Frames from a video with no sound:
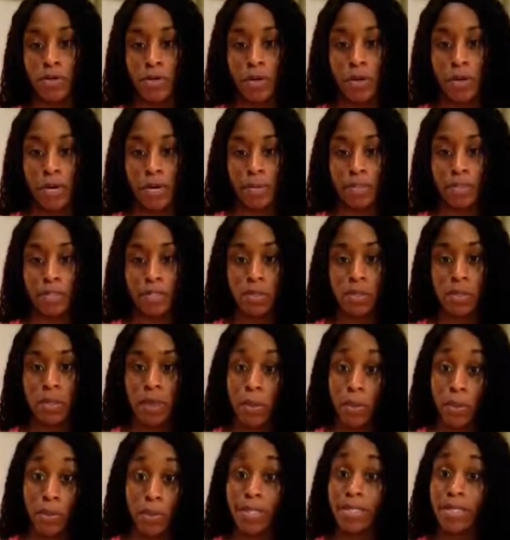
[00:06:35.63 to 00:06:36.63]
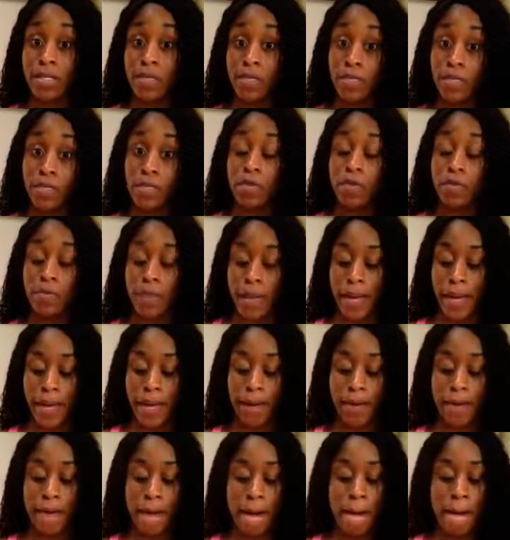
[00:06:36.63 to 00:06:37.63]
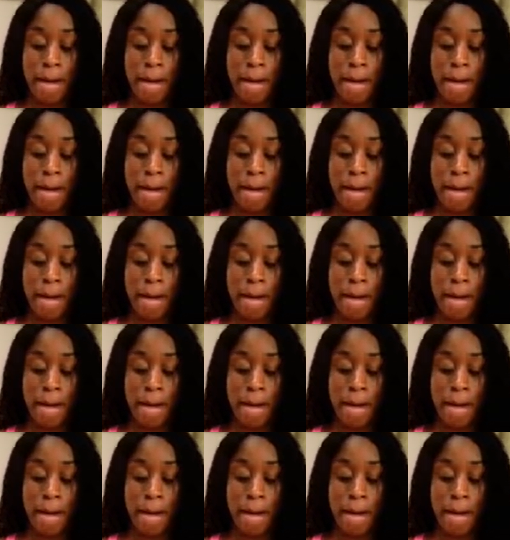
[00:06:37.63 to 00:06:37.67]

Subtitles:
grams, so that wasn't too bad.